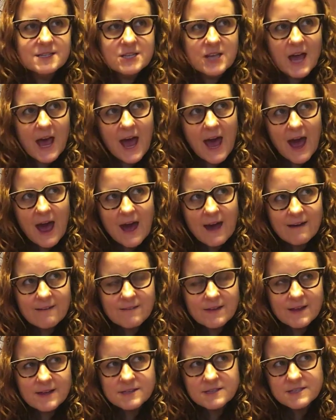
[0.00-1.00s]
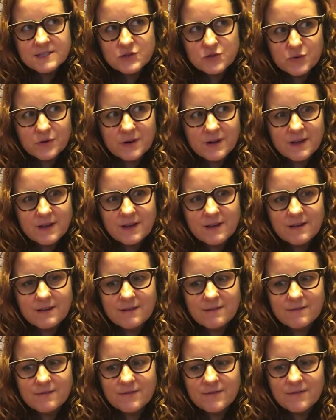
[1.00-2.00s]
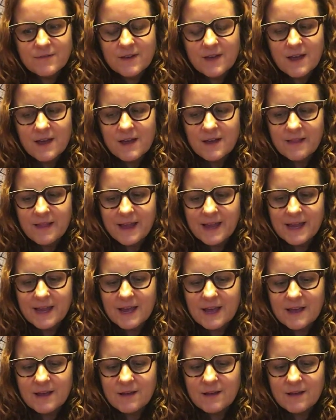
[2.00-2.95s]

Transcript: to have a sort of like